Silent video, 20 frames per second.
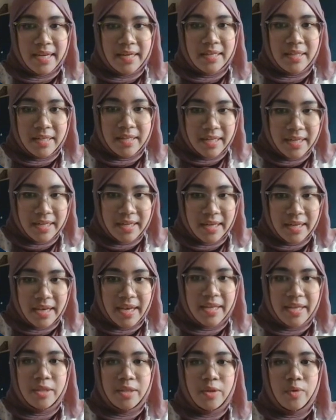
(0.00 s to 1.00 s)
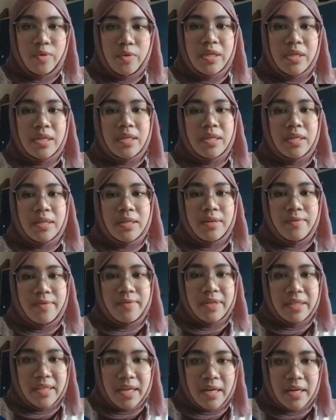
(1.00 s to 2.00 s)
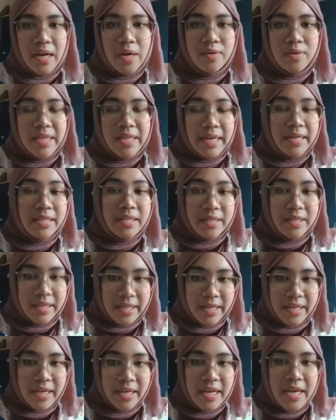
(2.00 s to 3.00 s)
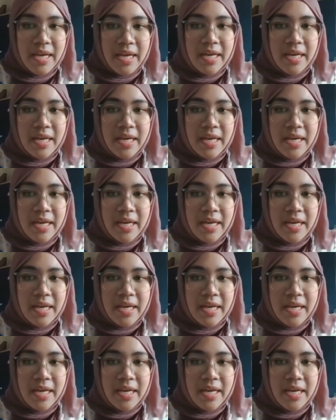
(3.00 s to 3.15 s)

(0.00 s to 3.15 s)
the tree and to the vertex outside the tree.